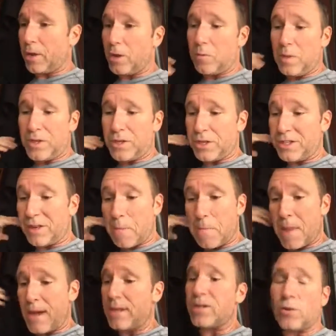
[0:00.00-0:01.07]
it could be just a
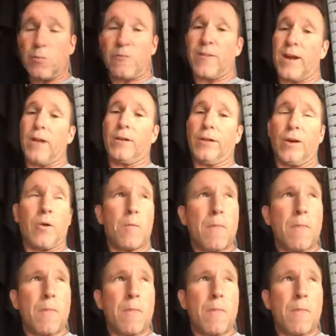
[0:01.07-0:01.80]
mental failure,